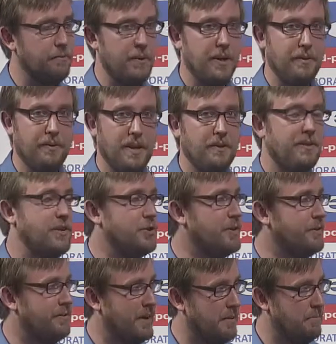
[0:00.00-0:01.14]
with health
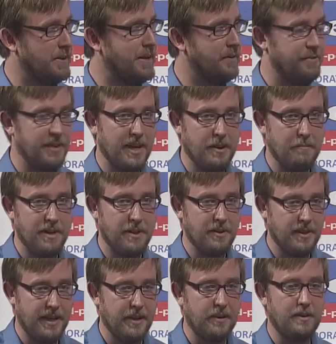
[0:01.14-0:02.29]
insurance companies to get a better
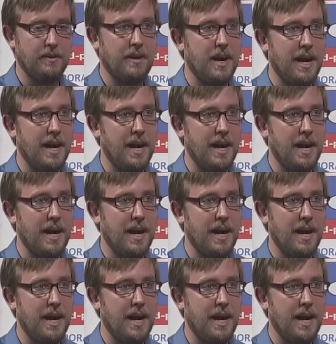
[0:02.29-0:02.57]
deal.